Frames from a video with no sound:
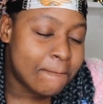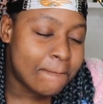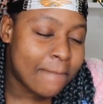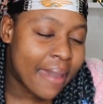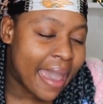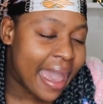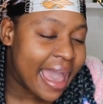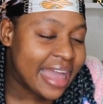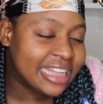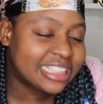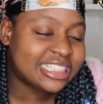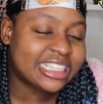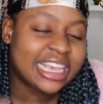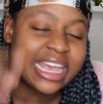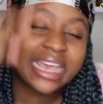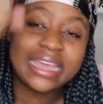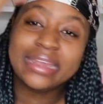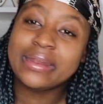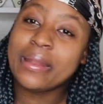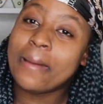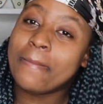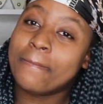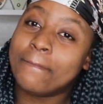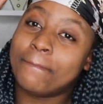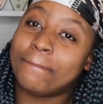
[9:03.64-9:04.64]
pads
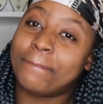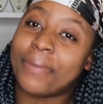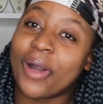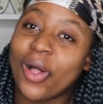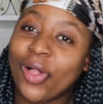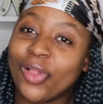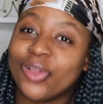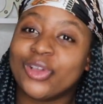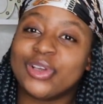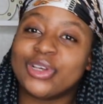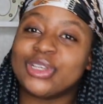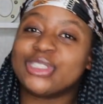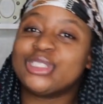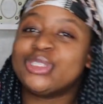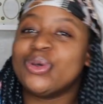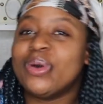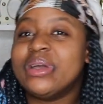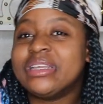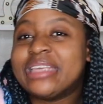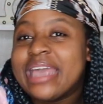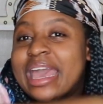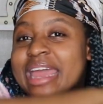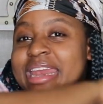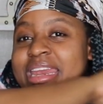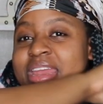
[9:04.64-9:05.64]
in bulk so
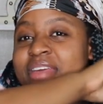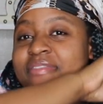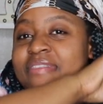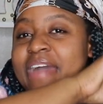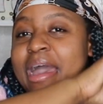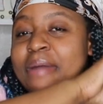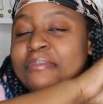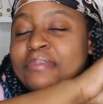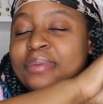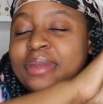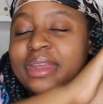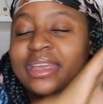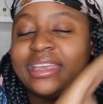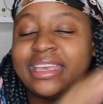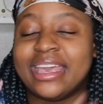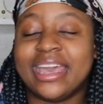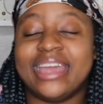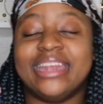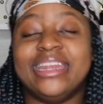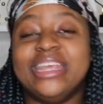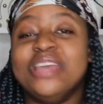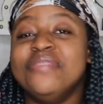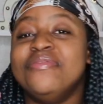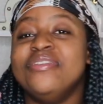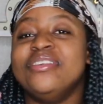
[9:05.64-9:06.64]
it can never happen
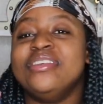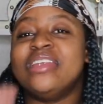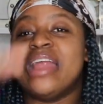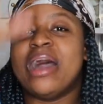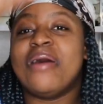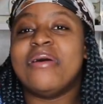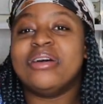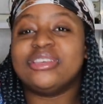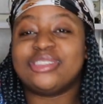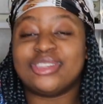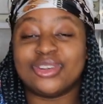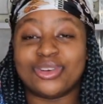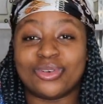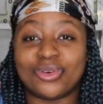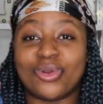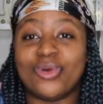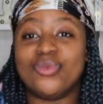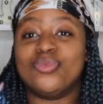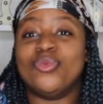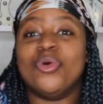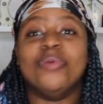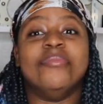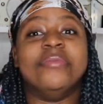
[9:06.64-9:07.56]
again. Even now as a grown